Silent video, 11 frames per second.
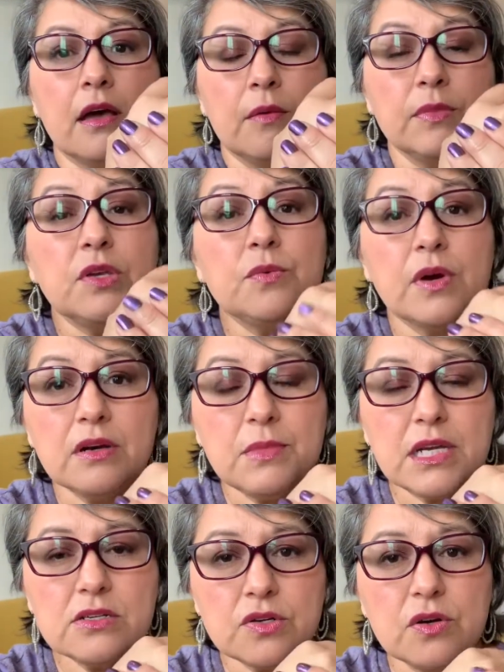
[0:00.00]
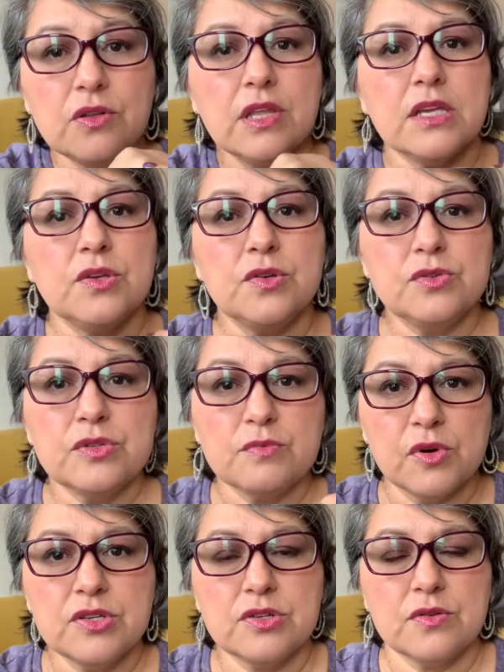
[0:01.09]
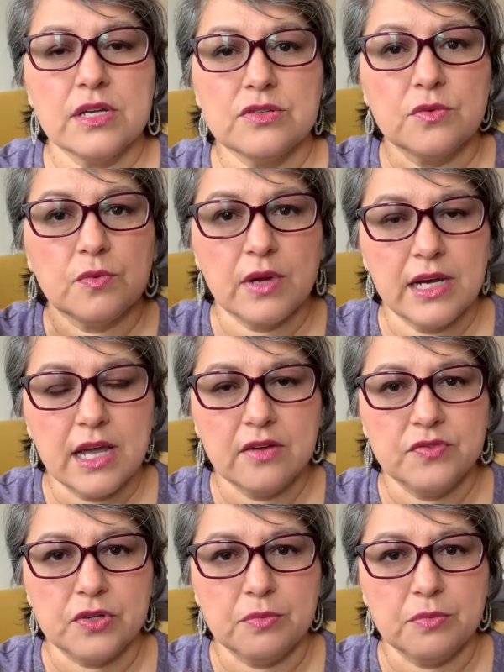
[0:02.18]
You want to make sure that you use moisturizer right after,